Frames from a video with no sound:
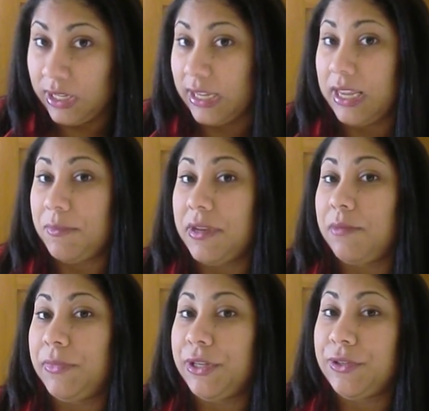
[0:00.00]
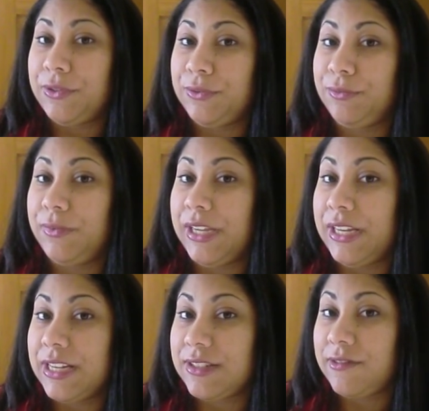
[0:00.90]
Keeping them little
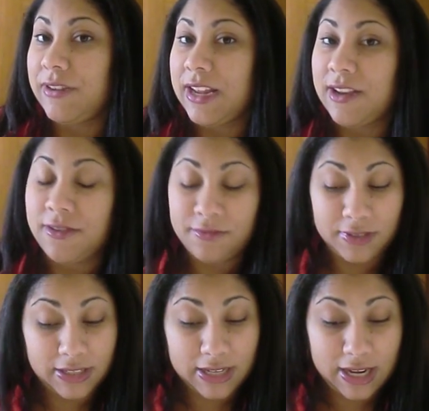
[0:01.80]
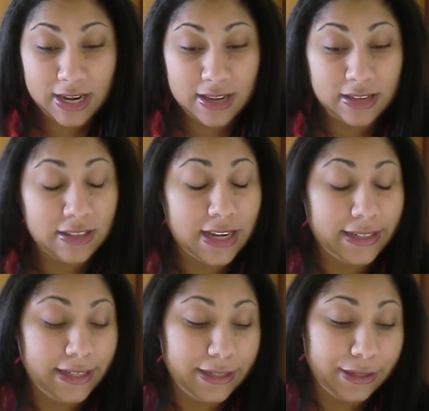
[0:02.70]
idiots around. Look at here. You gotta
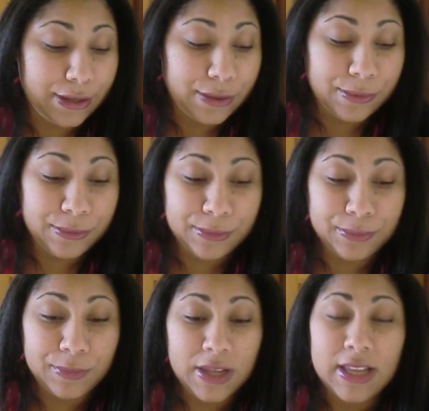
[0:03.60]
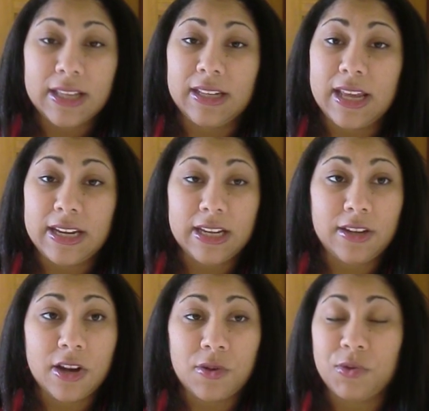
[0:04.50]
let it go. Let it
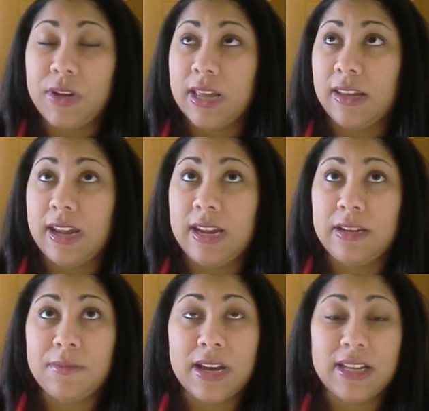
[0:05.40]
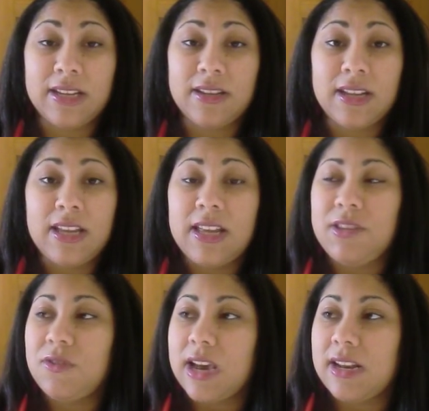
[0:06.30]
go. You can't let anybody.
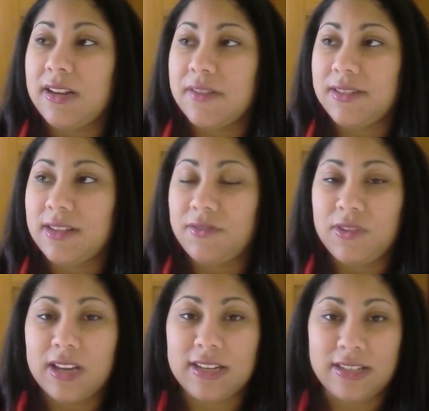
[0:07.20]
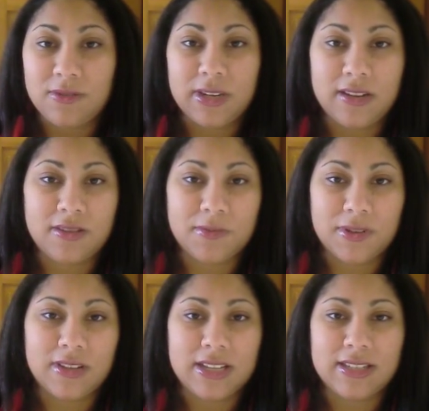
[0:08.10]
You got enough stuff you got to deal with in this
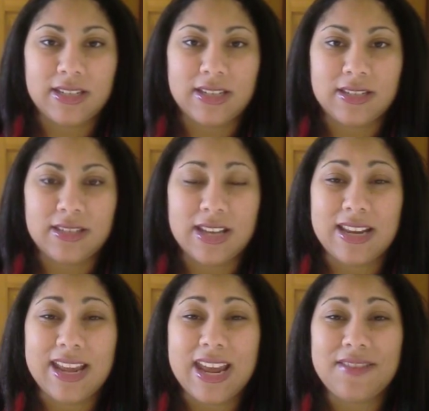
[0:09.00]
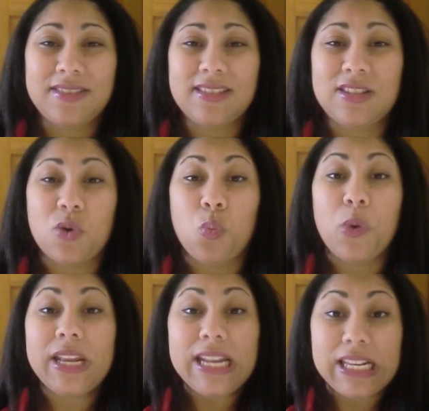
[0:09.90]
world as it is. Now to
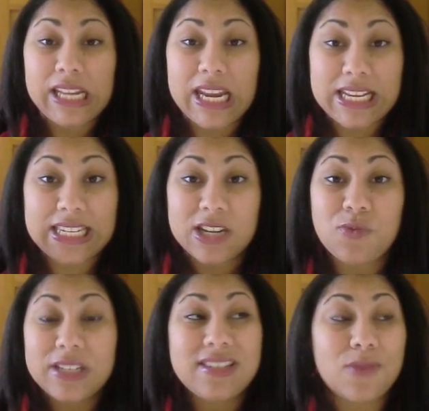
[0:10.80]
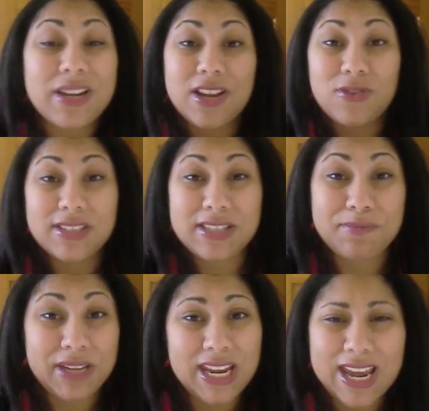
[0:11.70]
willingly deal with someone else's
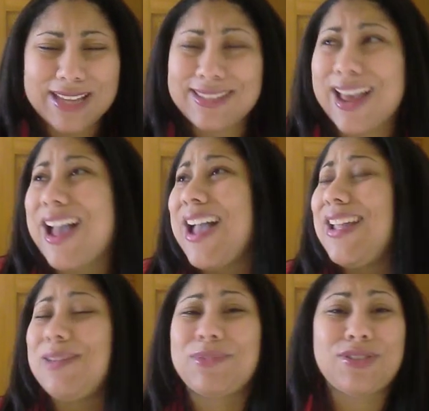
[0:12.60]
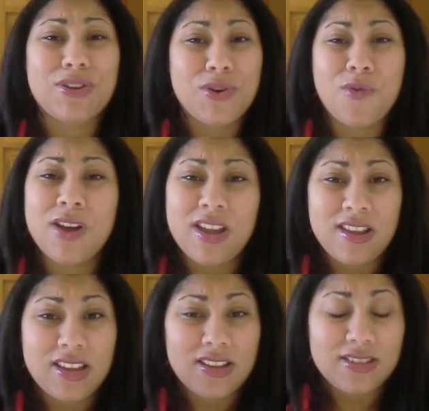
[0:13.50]
BS, I am so
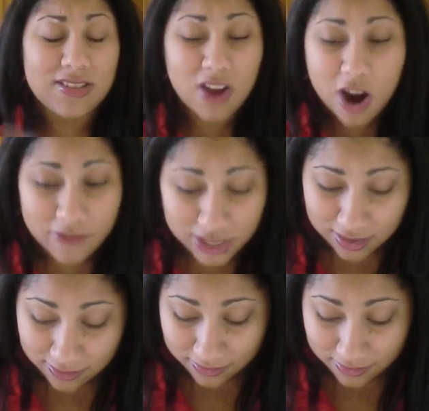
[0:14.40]
sorry.